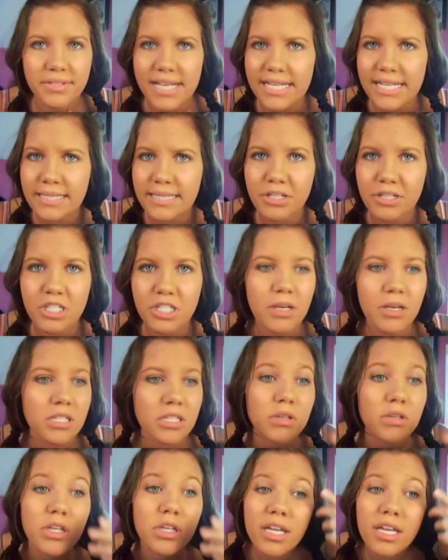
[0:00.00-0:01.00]
You want to use it as
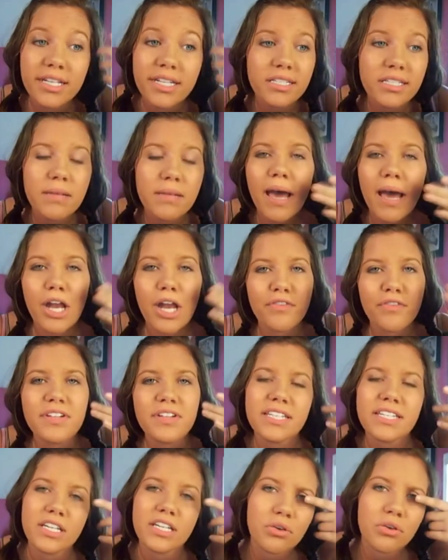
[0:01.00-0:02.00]
much as possible. It doesn't
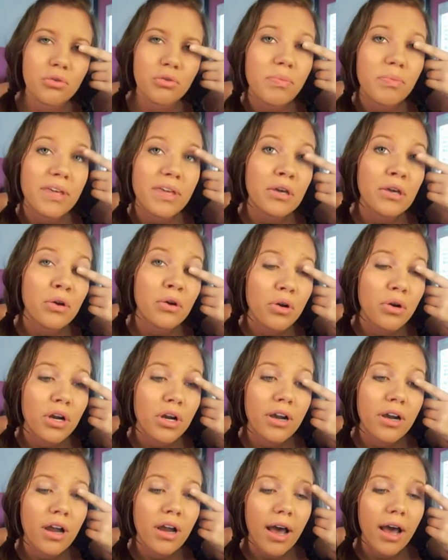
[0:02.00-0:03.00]
matter if it's like
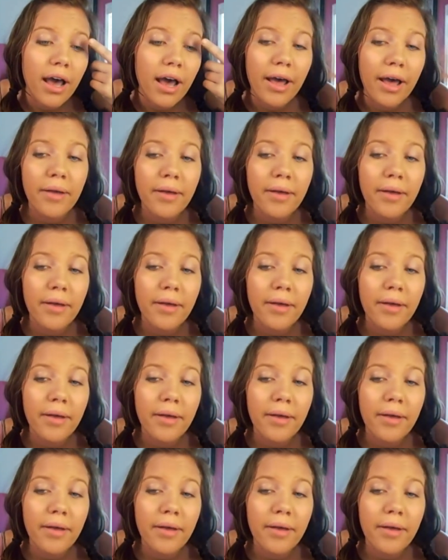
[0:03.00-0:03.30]
goopy or